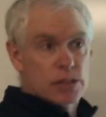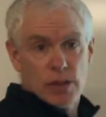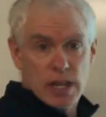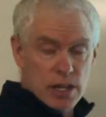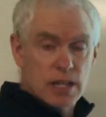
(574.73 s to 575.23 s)
So
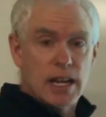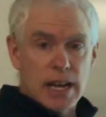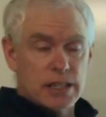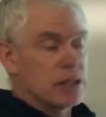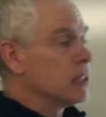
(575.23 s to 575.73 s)
then you can
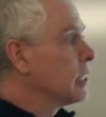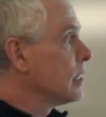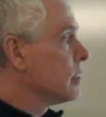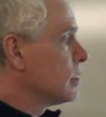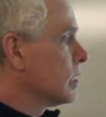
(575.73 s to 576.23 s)
actually
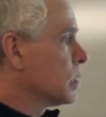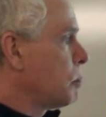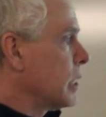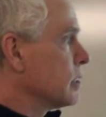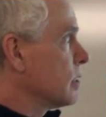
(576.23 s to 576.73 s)
get the 6
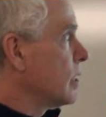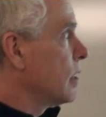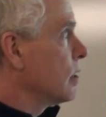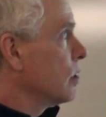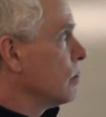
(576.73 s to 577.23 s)
bags of
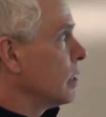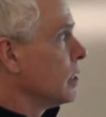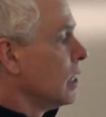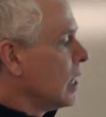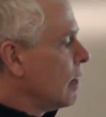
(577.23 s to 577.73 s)
sand that you need.
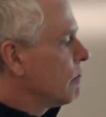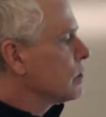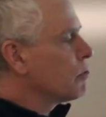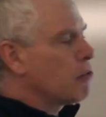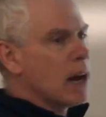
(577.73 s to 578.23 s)
If
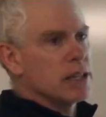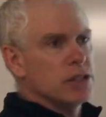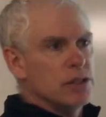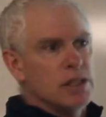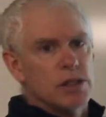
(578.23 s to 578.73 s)
it's a
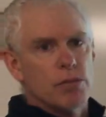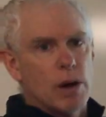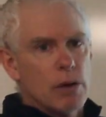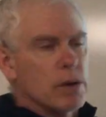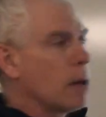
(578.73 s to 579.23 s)
fraction, you need to
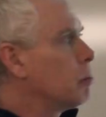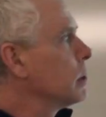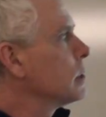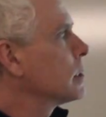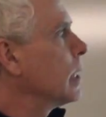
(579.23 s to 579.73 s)
round up in
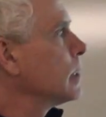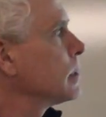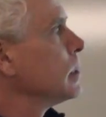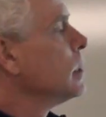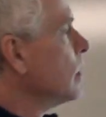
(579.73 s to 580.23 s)
this case.
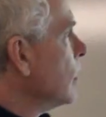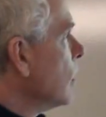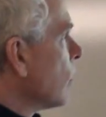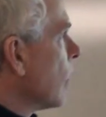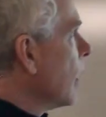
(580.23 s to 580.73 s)

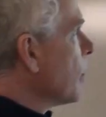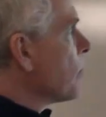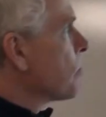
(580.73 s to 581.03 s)
Okay?